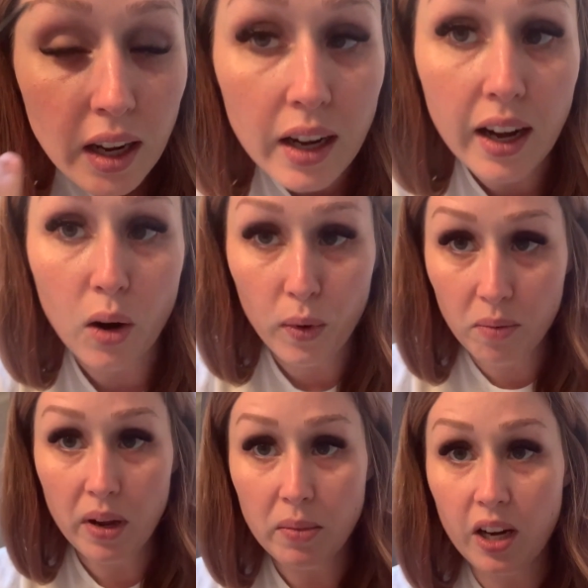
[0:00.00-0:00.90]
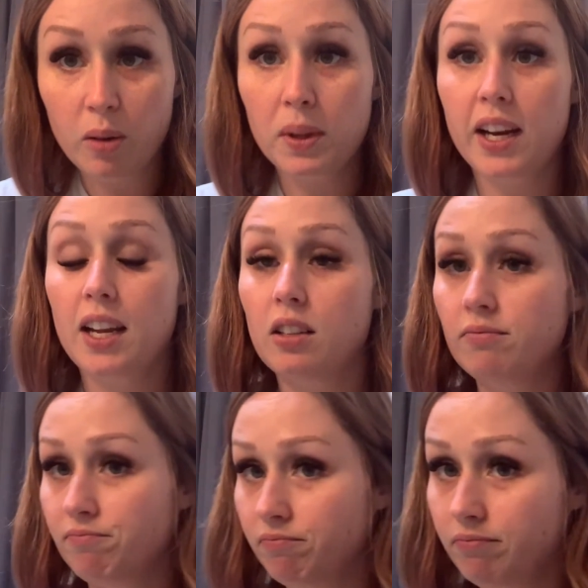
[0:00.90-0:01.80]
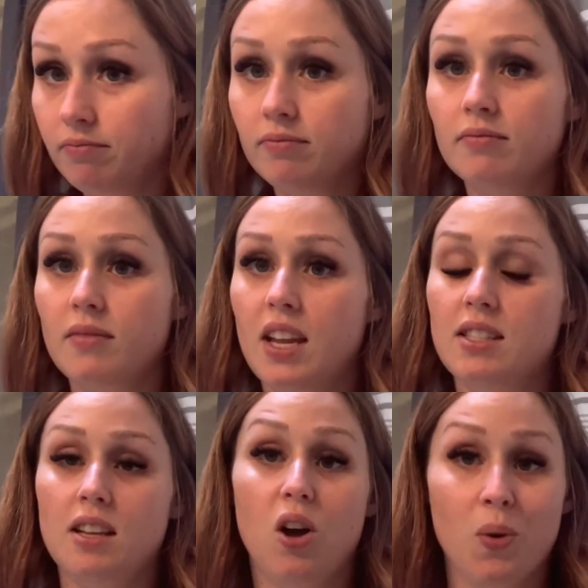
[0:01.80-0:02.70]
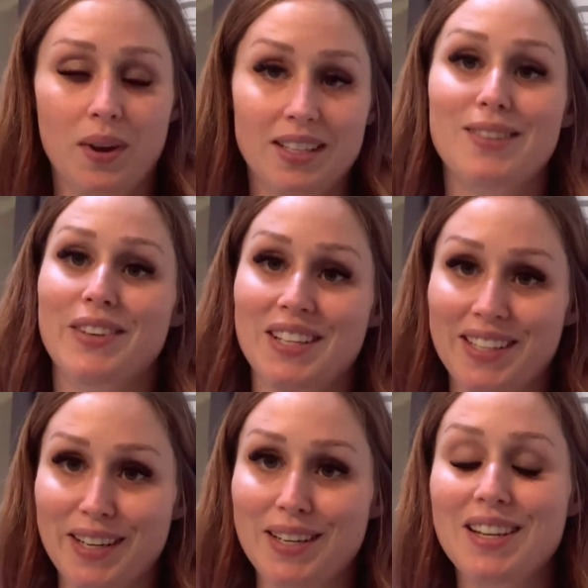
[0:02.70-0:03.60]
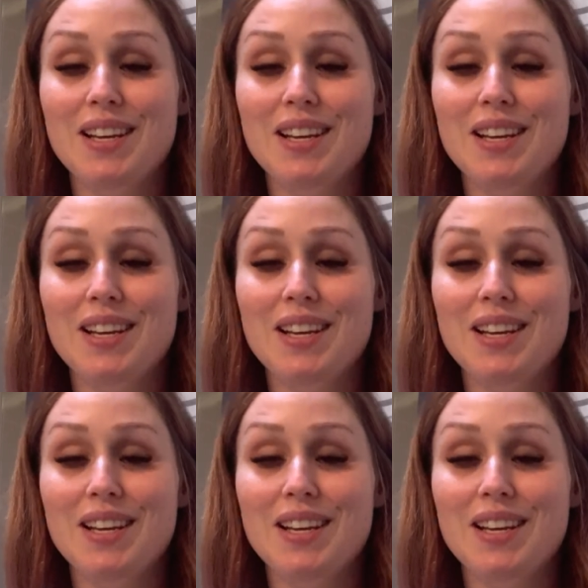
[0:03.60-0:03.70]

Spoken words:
Now with my microblading, it's always filled in.